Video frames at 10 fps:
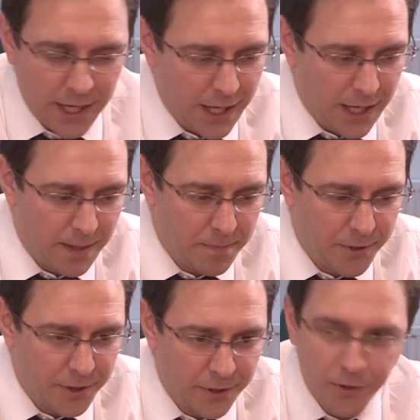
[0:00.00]

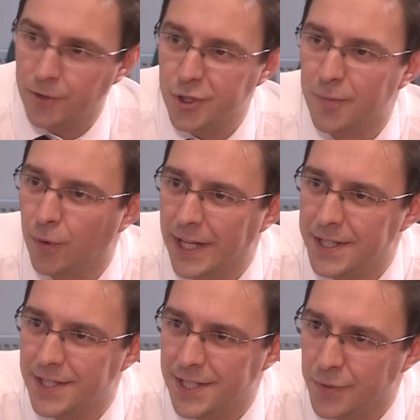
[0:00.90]
that the non-small
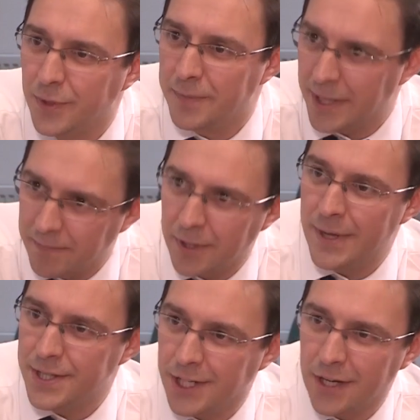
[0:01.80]
entities will have been
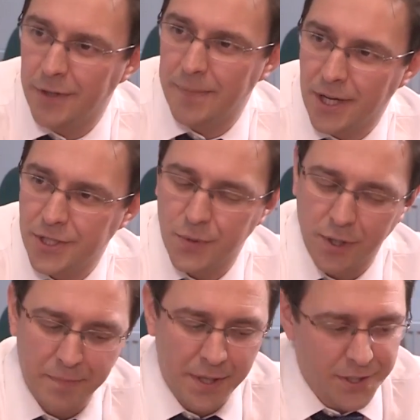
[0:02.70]
implementing over the past
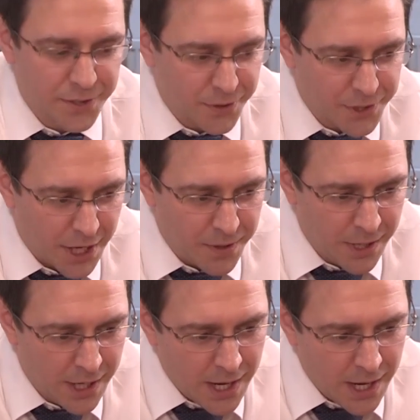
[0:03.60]
12 months or so.